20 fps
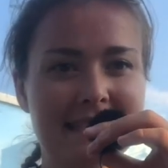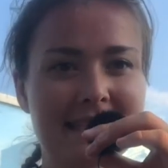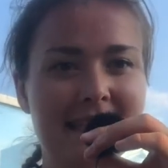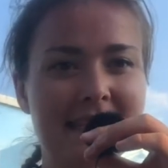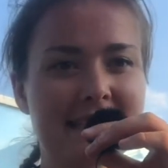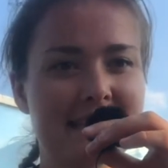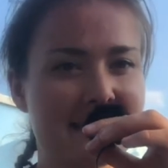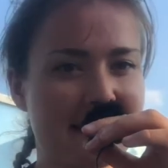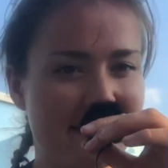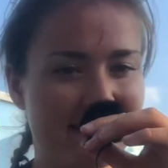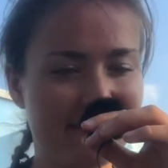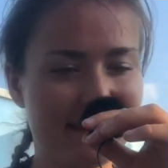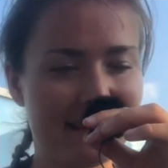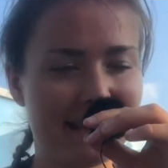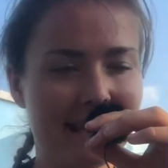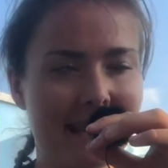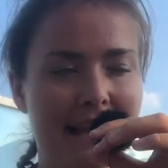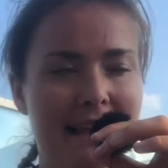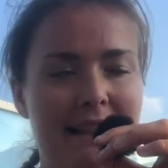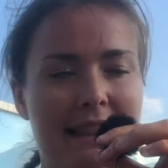
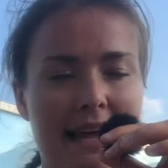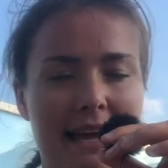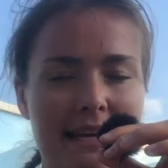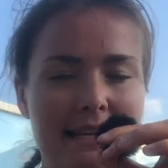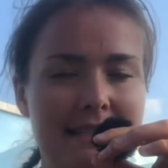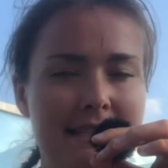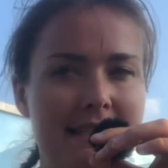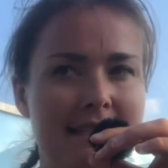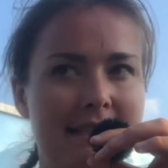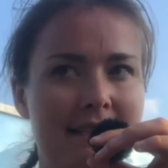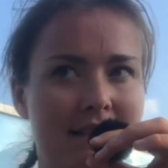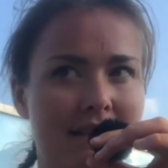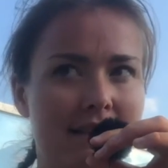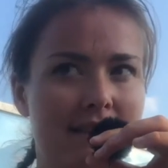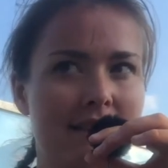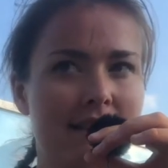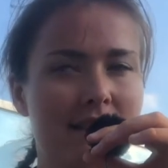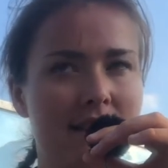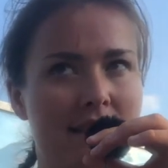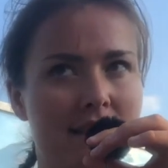Scandinavian Airlines,
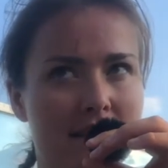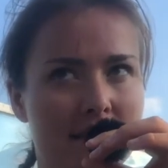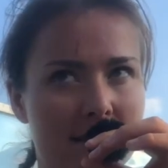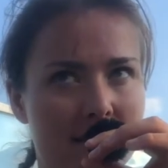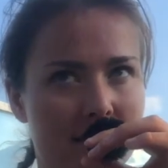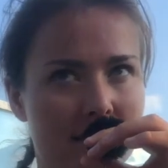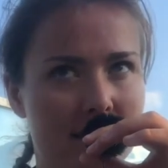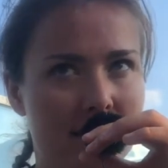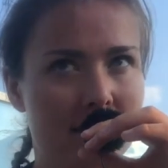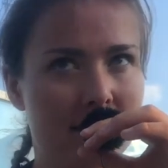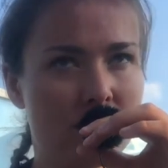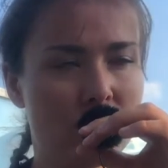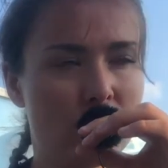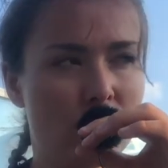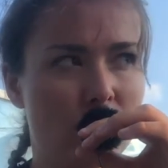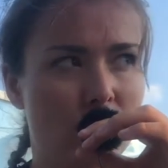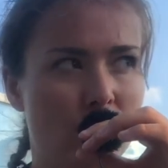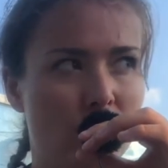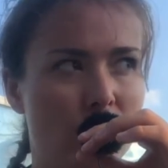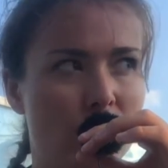
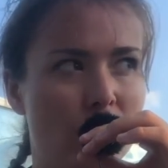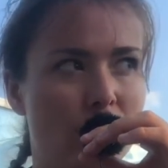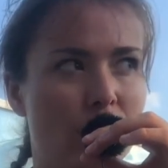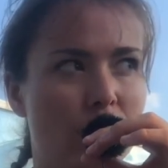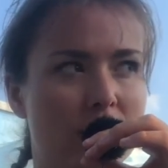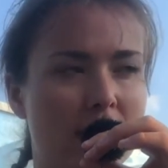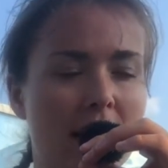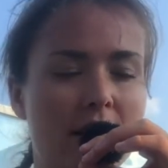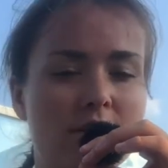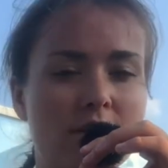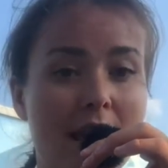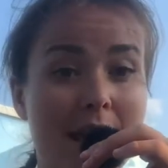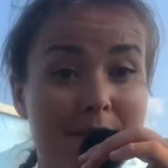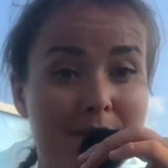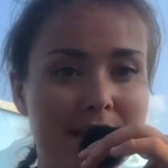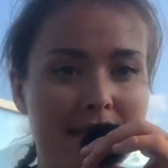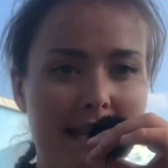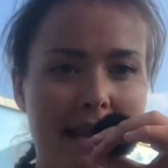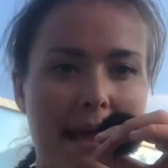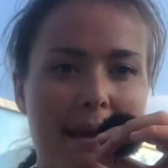down to
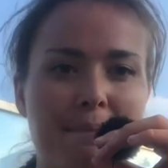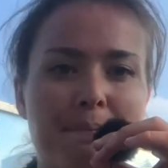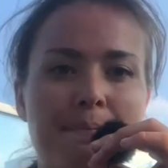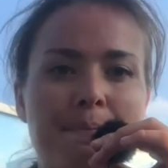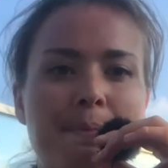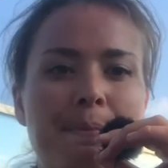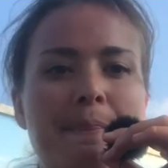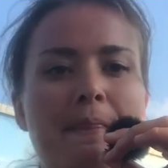Amsterdam